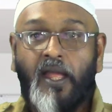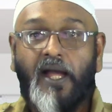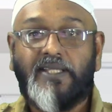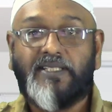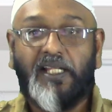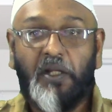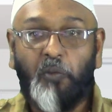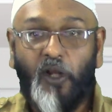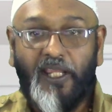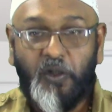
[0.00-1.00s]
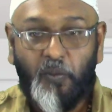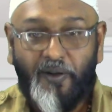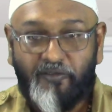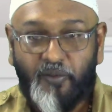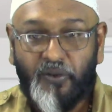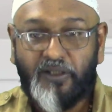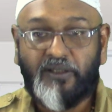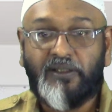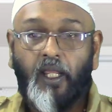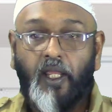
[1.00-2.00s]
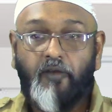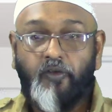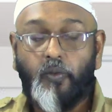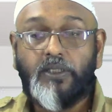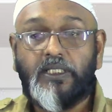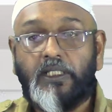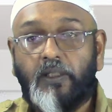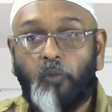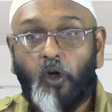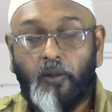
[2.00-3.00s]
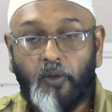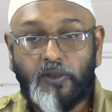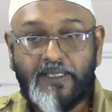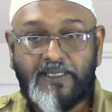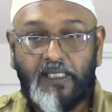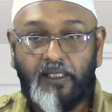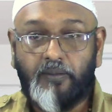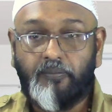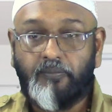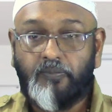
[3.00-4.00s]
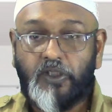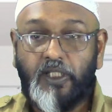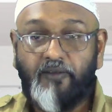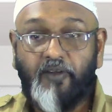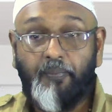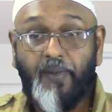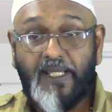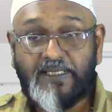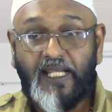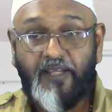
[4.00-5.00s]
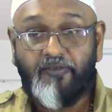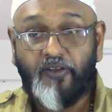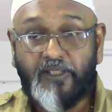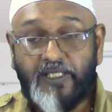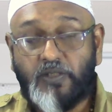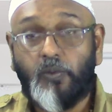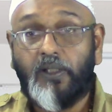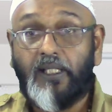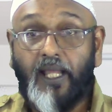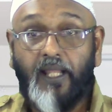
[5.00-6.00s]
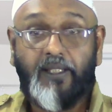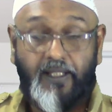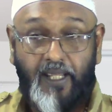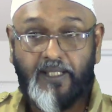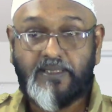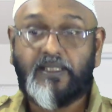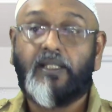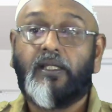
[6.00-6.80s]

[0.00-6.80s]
Assalamu alaikum, everyone. If you want to learn more about Islam to live the best life for this world and the next,